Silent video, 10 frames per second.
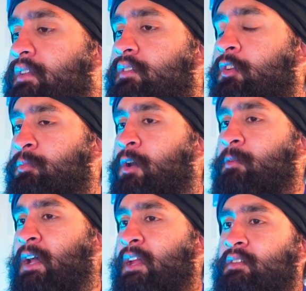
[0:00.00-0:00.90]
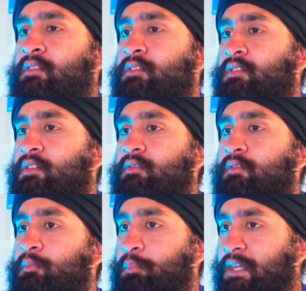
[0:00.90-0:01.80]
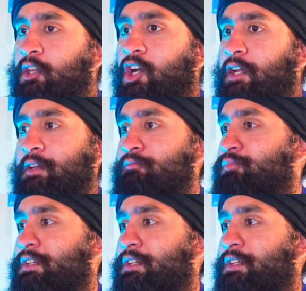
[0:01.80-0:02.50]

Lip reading: There's a bottom line. Be good.